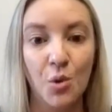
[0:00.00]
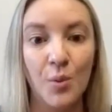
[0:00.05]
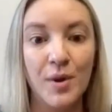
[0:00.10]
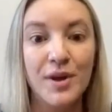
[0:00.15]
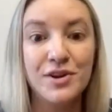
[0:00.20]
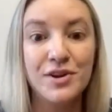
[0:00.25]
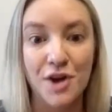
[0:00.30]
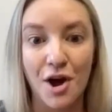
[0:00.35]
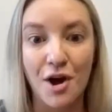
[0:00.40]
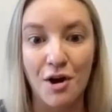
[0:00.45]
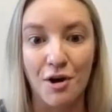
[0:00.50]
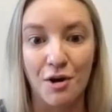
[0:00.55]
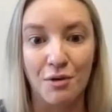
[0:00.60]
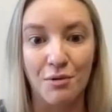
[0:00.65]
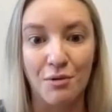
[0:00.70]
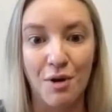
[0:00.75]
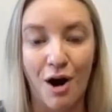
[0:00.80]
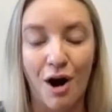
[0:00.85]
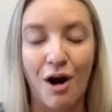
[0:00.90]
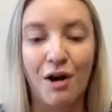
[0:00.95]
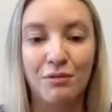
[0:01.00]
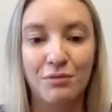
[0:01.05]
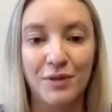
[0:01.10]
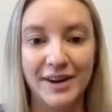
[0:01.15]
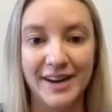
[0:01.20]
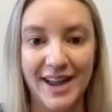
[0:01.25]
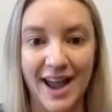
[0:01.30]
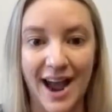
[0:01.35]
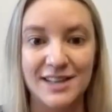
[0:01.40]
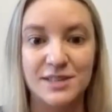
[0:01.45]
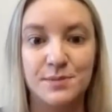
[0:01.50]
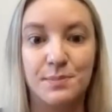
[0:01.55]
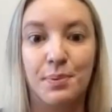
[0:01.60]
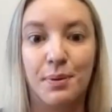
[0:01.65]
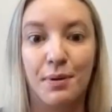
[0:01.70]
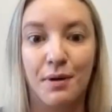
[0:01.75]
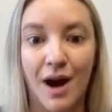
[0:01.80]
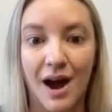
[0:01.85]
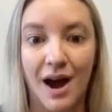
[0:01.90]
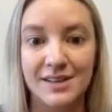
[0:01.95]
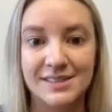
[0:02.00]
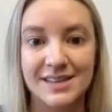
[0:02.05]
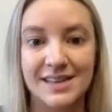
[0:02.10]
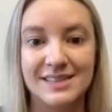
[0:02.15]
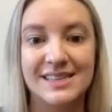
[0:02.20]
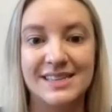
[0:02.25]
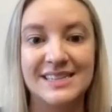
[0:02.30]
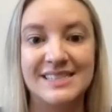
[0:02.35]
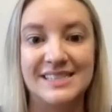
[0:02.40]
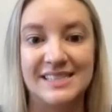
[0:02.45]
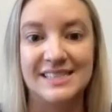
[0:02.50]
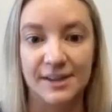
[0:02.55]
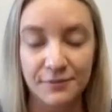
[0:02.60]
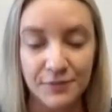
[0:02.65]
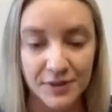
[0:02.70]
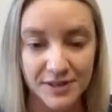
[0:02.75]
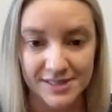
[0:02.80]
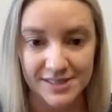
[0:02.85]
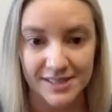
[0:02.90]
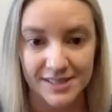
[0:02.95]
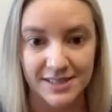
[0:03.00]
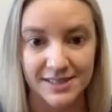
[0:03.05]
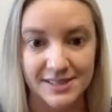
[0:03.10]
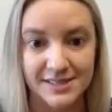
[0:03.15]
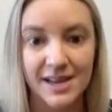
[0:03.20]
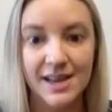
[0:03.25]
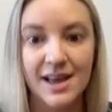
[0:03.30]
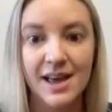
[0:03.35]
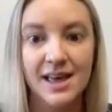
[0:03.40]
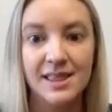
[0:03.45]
we know already has processing differences,